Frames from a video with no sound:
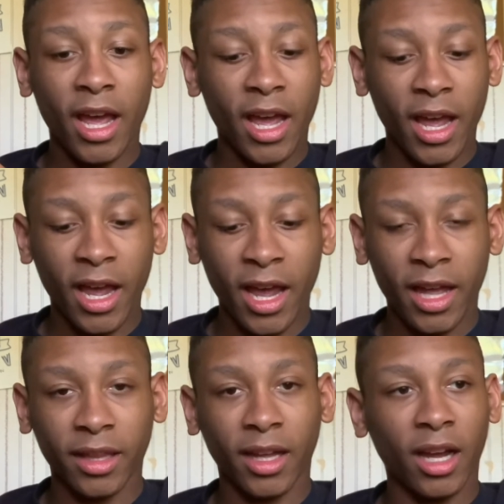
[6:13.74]

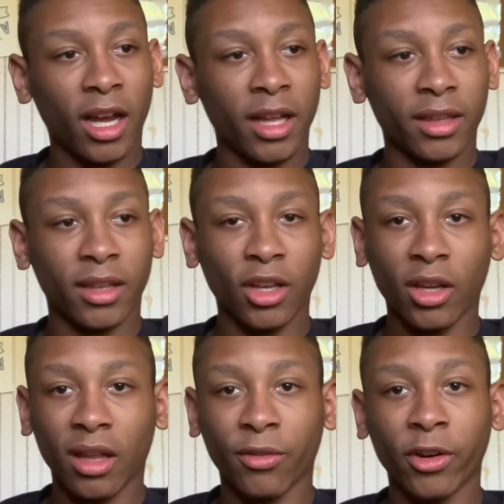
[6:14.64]
And thank you
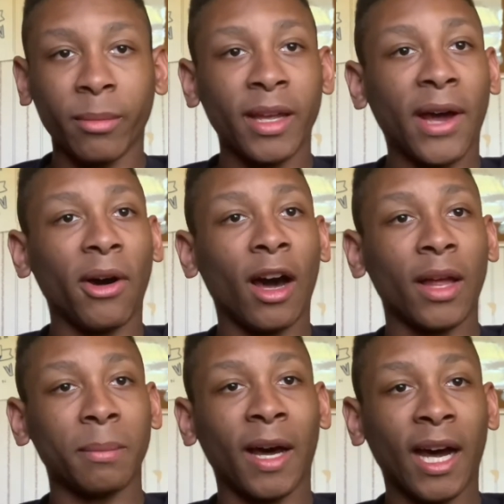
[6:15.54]
guys for hearing me out
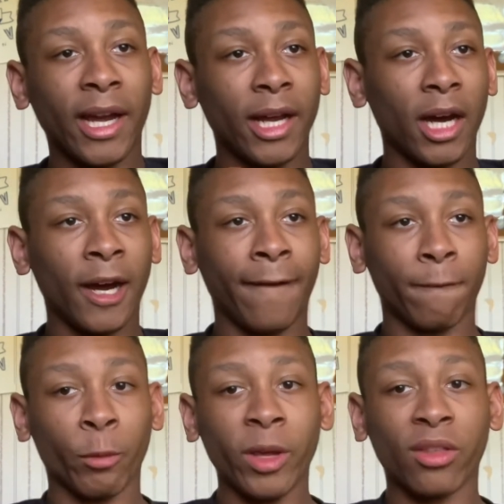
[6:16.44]
on my
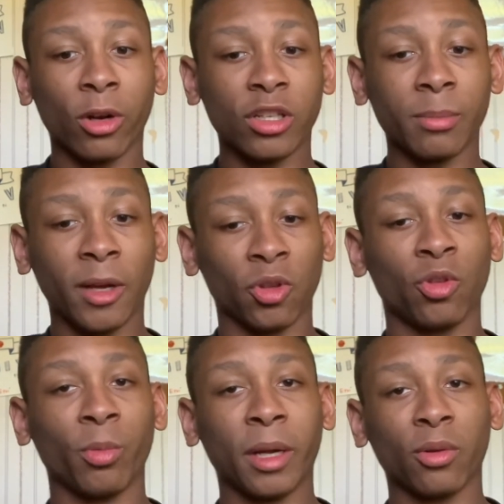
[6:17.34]
research about the
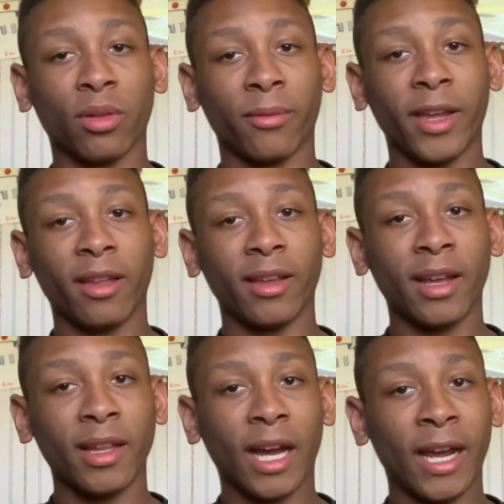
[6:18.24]
directors of
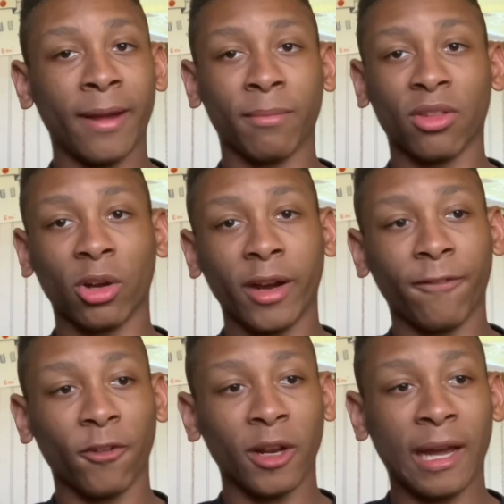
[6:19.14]
Alien. I am sorry
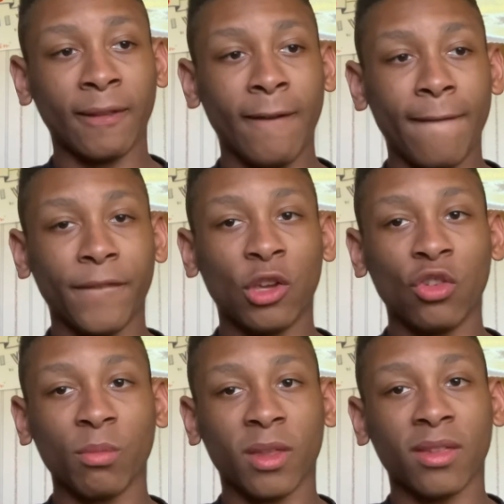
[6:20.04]
for that
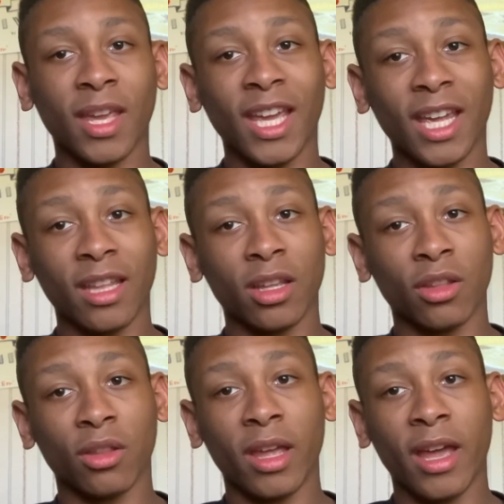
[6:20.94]
huge mistake in
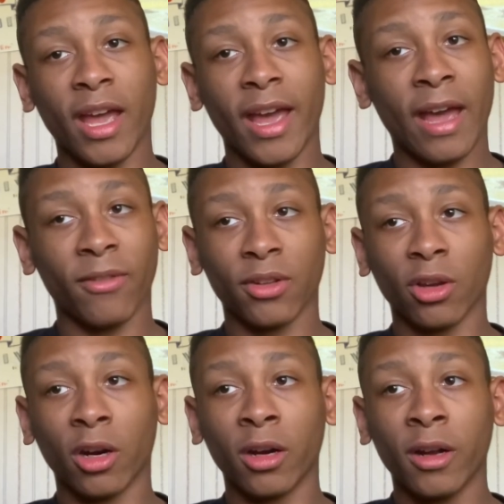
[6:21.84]
the
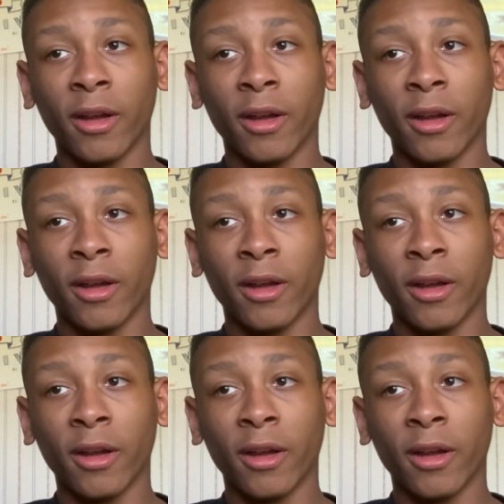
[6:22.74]
Avatar